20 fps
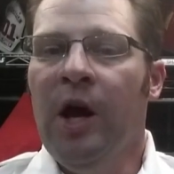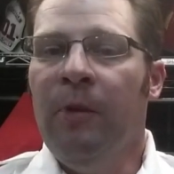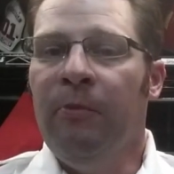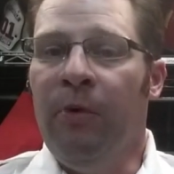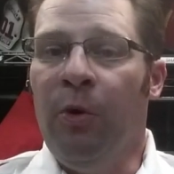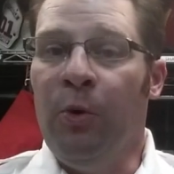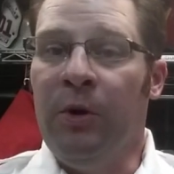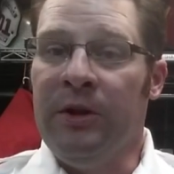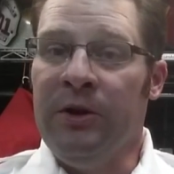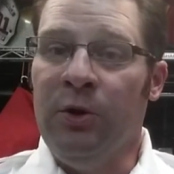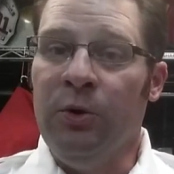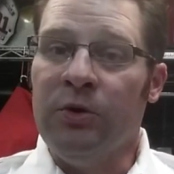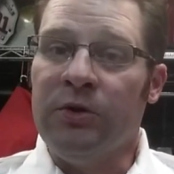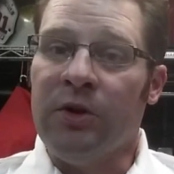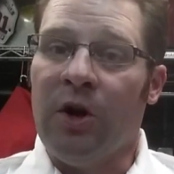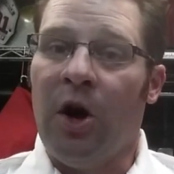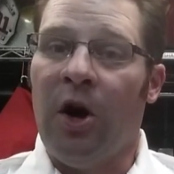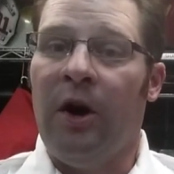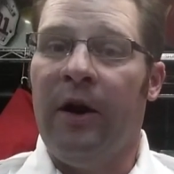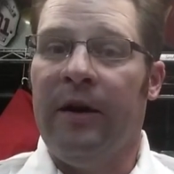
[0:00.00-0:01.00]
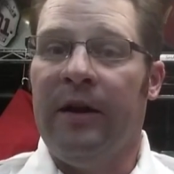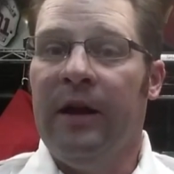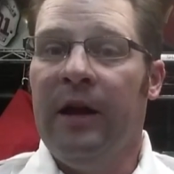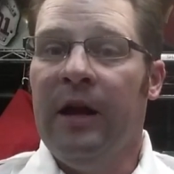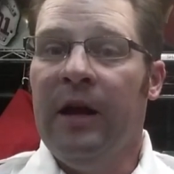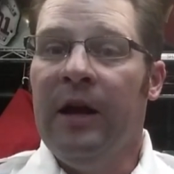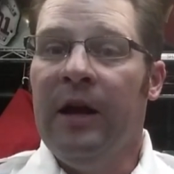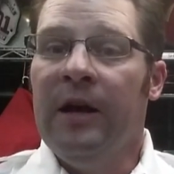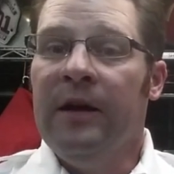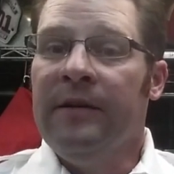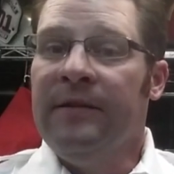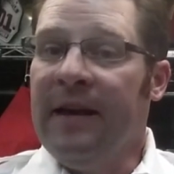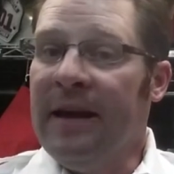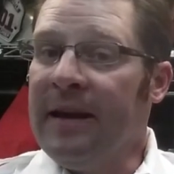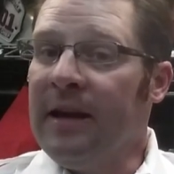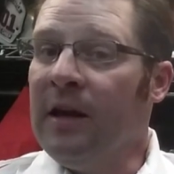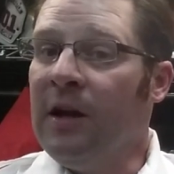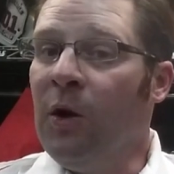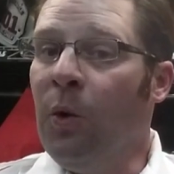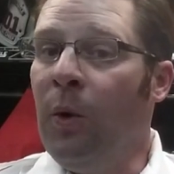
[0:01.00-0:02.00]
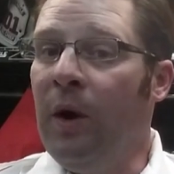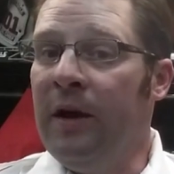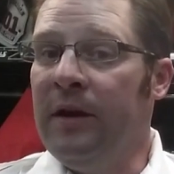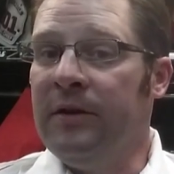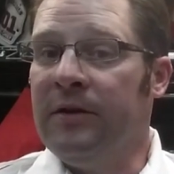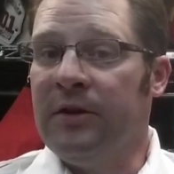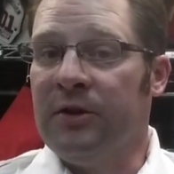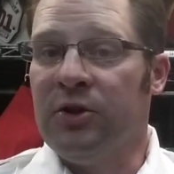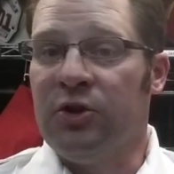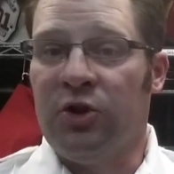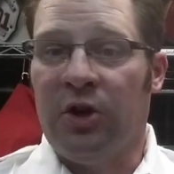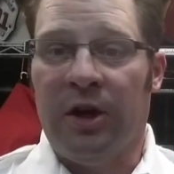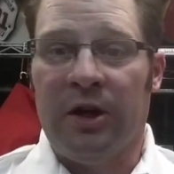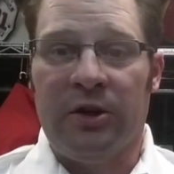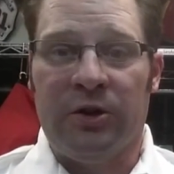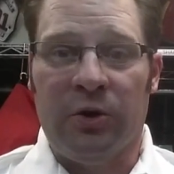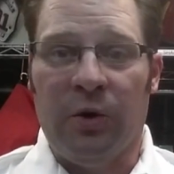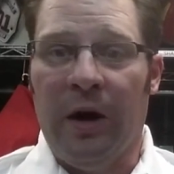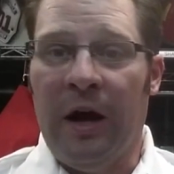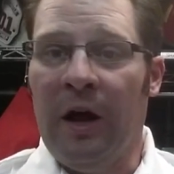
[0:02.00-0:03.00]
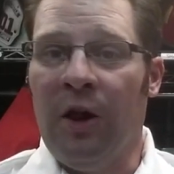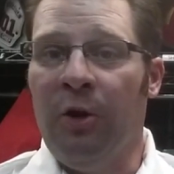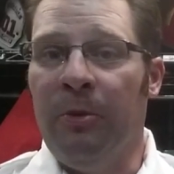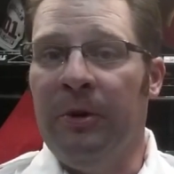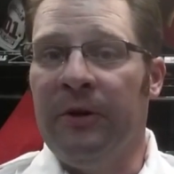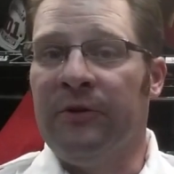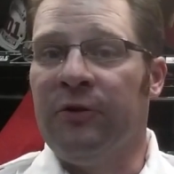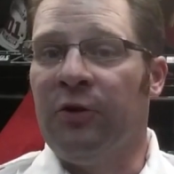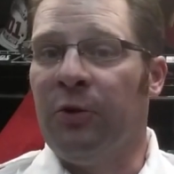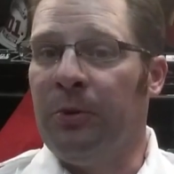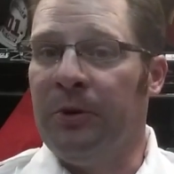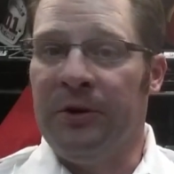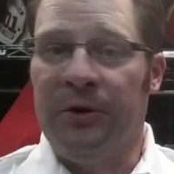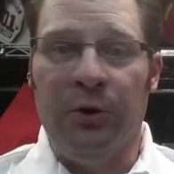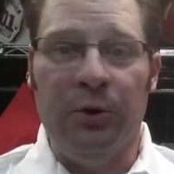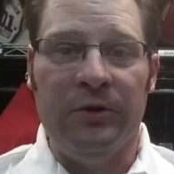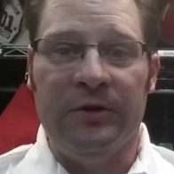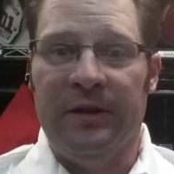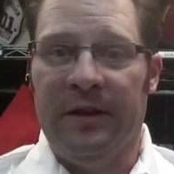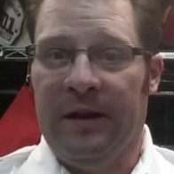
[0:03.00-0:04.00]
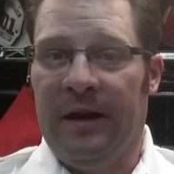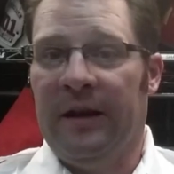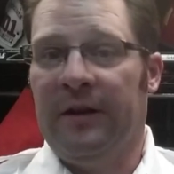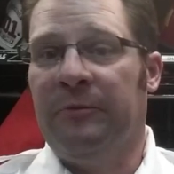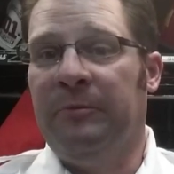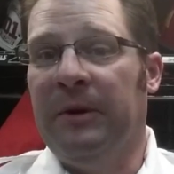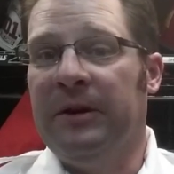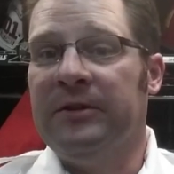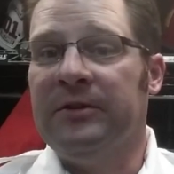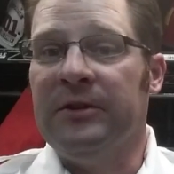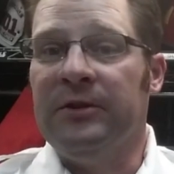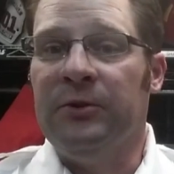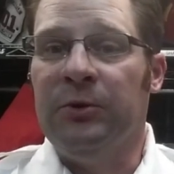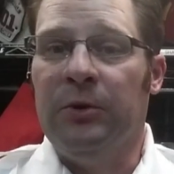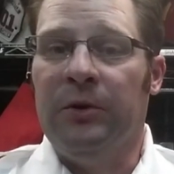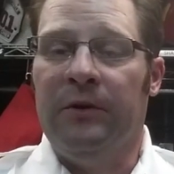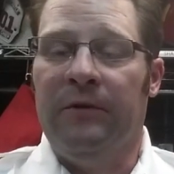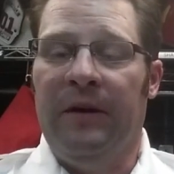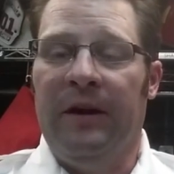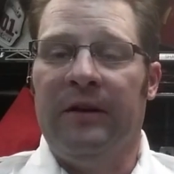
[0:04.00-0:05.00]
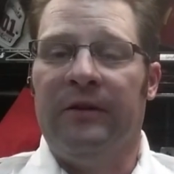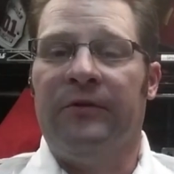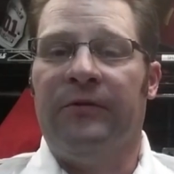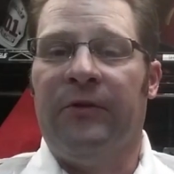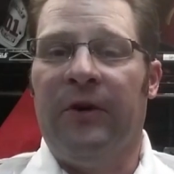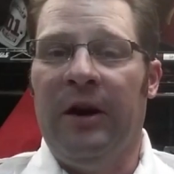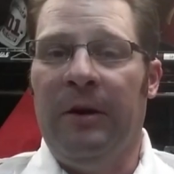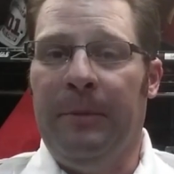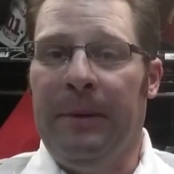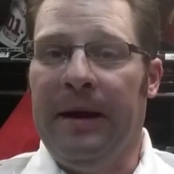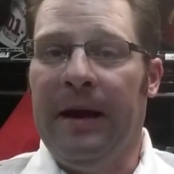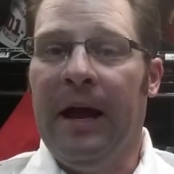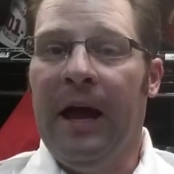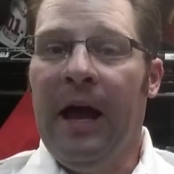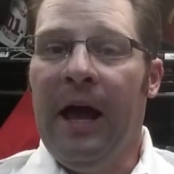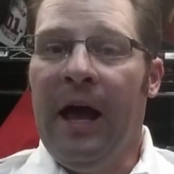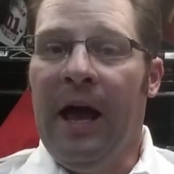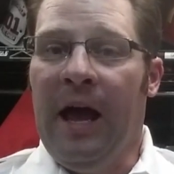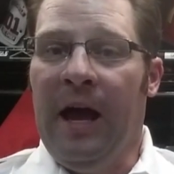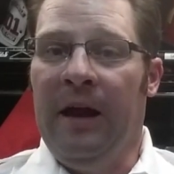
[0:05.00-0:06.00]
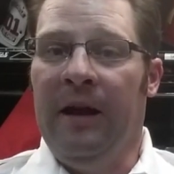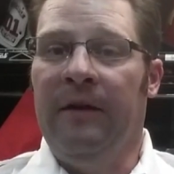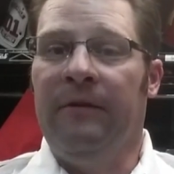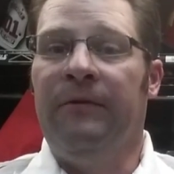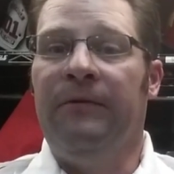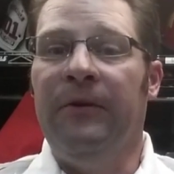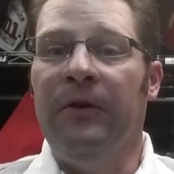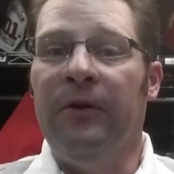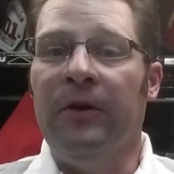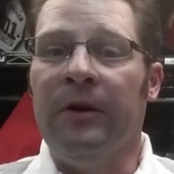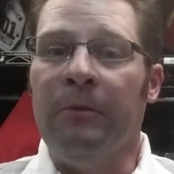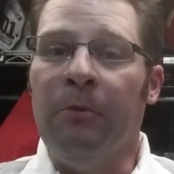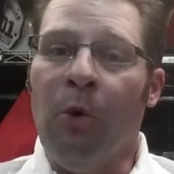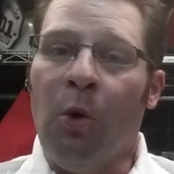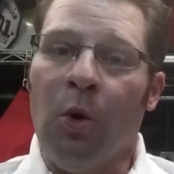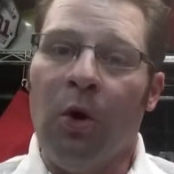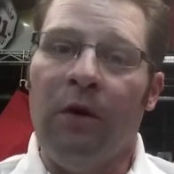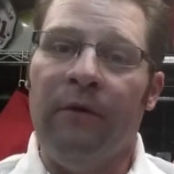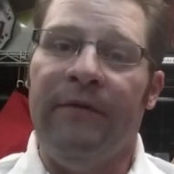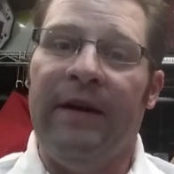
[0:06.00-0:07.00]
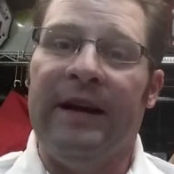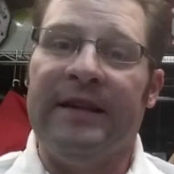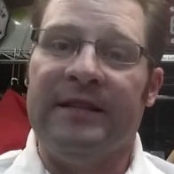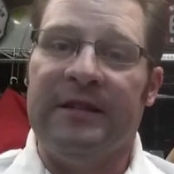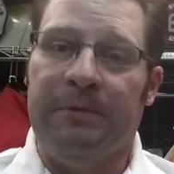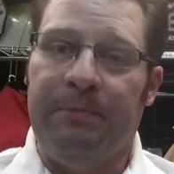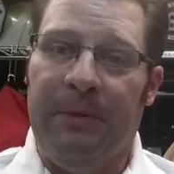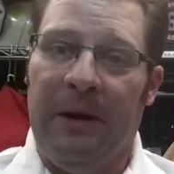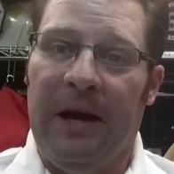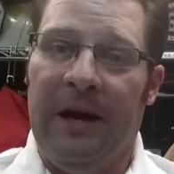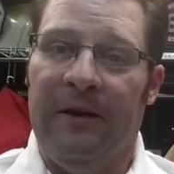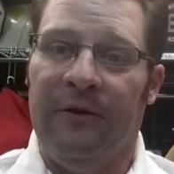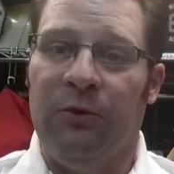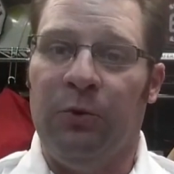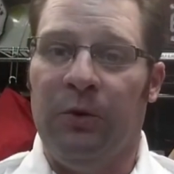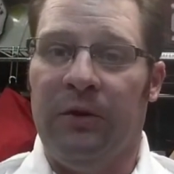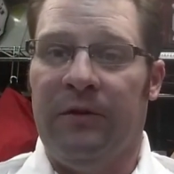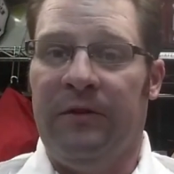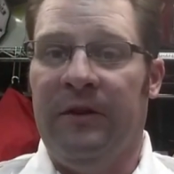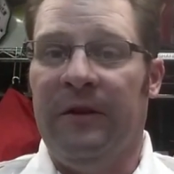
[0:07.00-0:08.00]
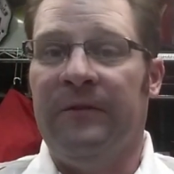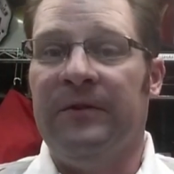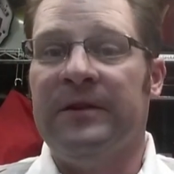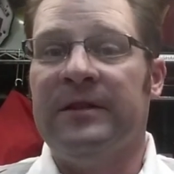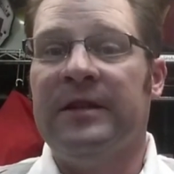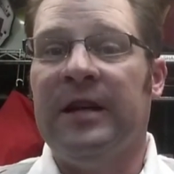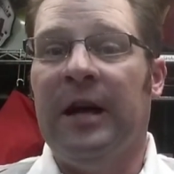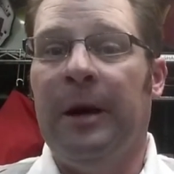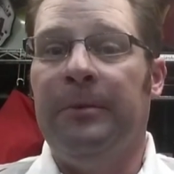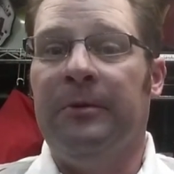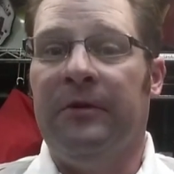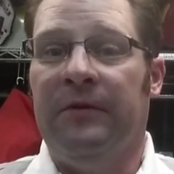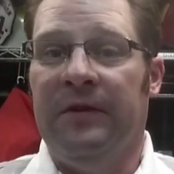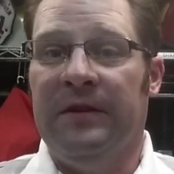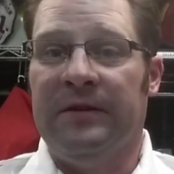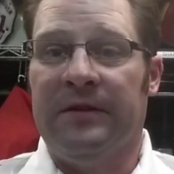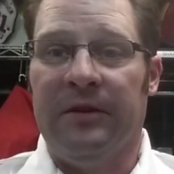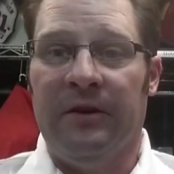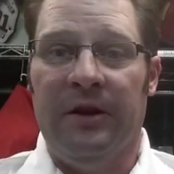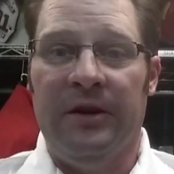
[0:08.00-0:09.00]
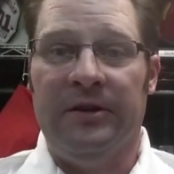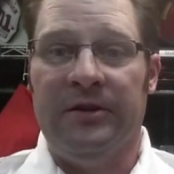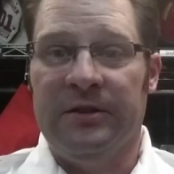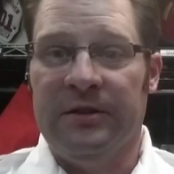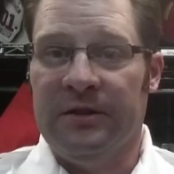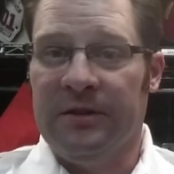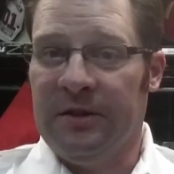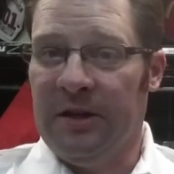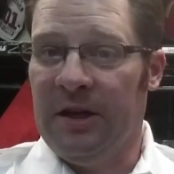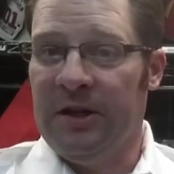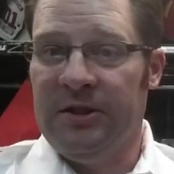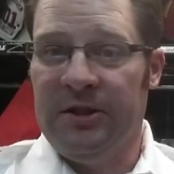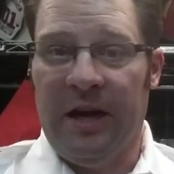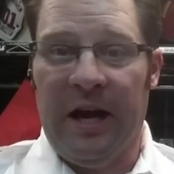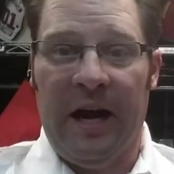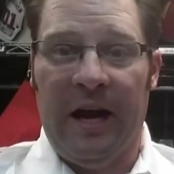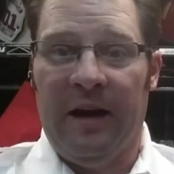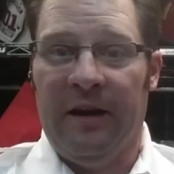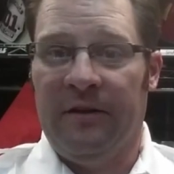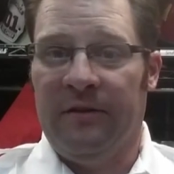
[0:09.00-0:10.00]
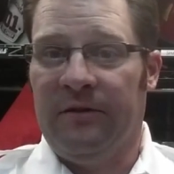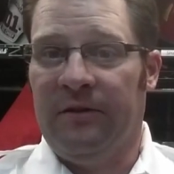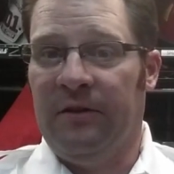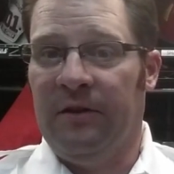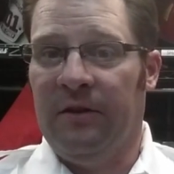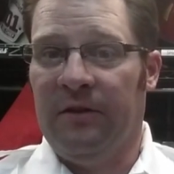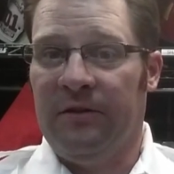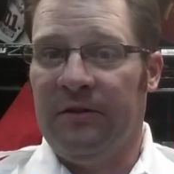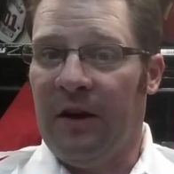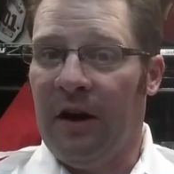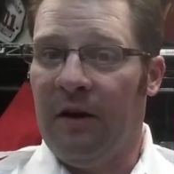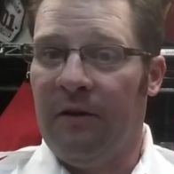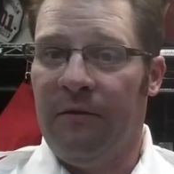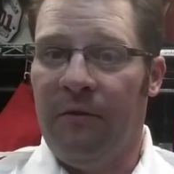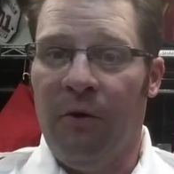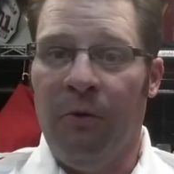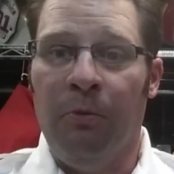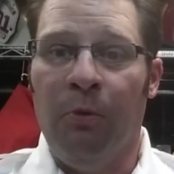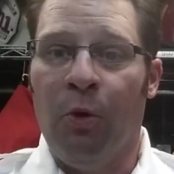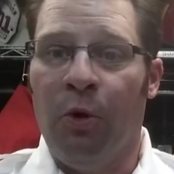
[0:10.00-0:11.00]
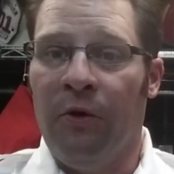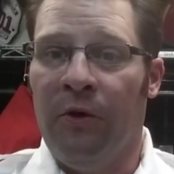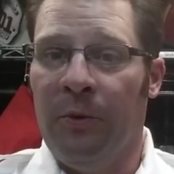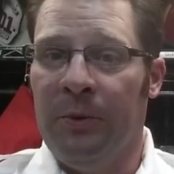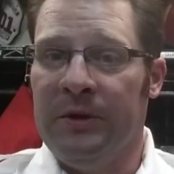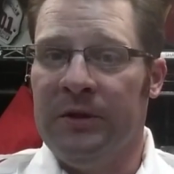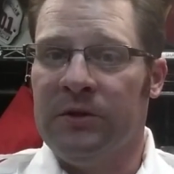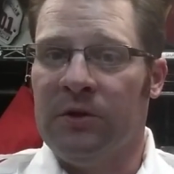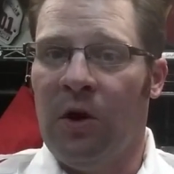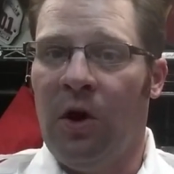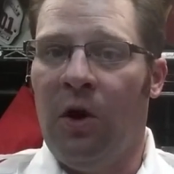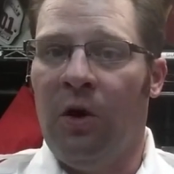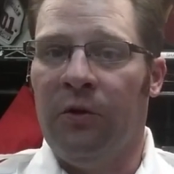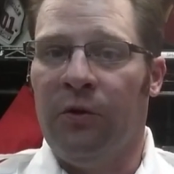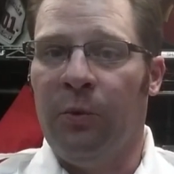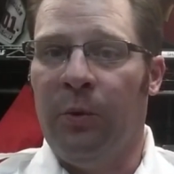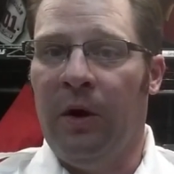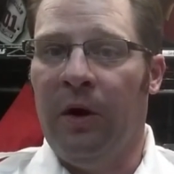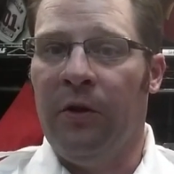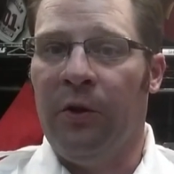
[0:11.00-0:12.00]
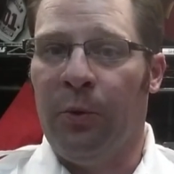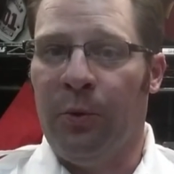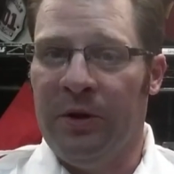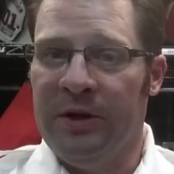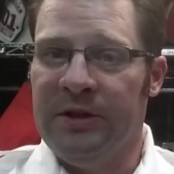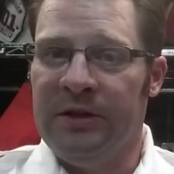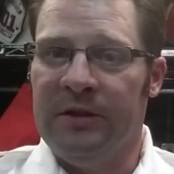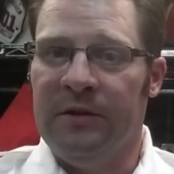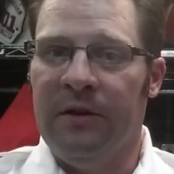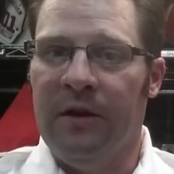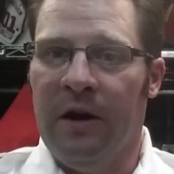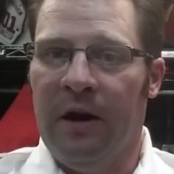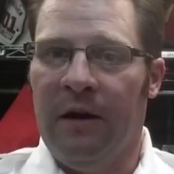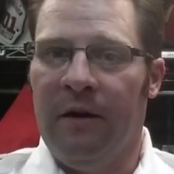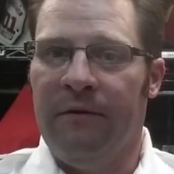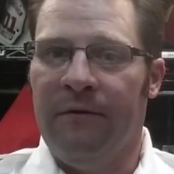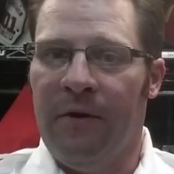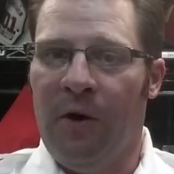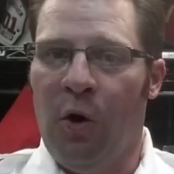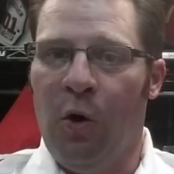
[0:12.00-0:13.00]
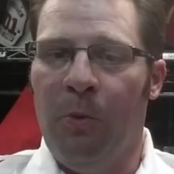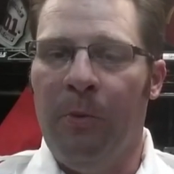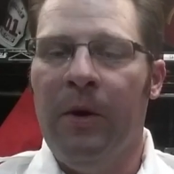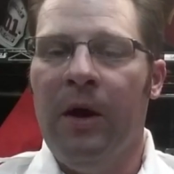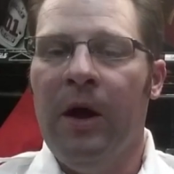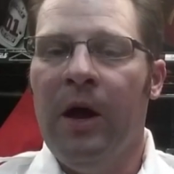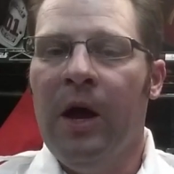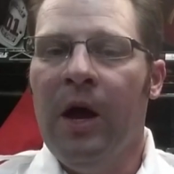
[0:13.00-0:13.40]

But when you start taking away the structural elements or reducing, especially through advanced framing, and filling more of that space with different types of insulation, such as the styrofoam board that we saw as well, the rigid foam.